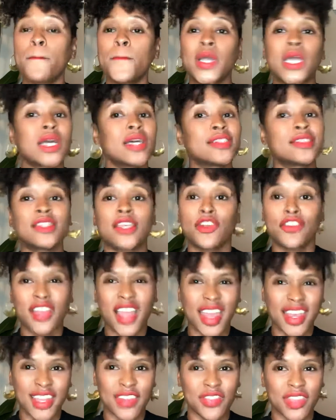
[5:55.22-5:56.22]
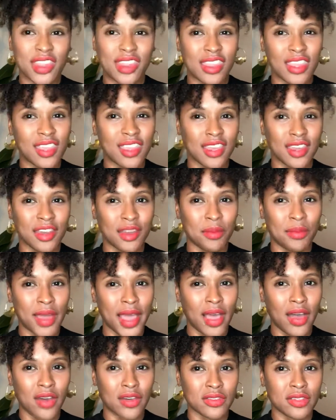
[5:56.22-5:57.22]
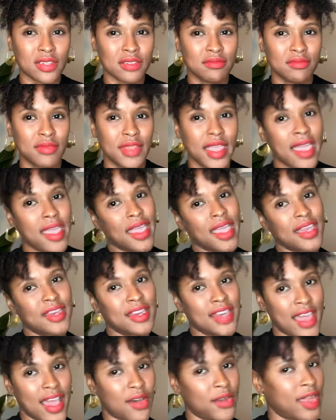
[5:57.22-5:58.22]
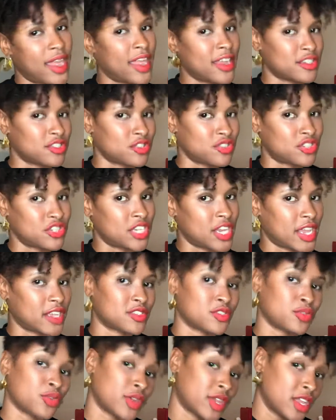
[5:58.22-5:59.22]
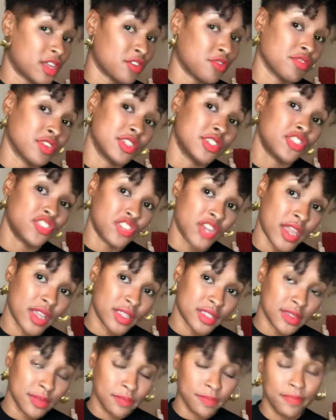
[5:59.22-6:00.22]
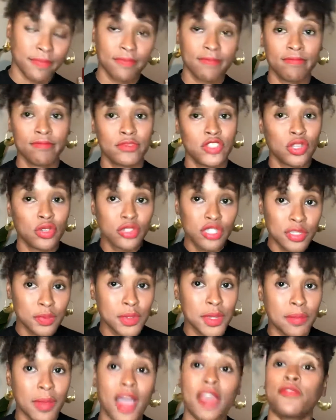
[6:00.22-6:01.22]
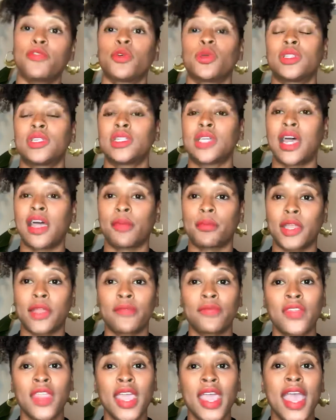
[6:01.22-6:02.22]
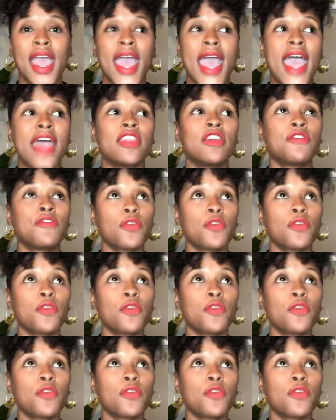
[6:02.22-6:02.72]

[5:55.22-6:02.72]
because they're not even thinking about handing out extra checks or increased checks. So just be mindful of the timing. And the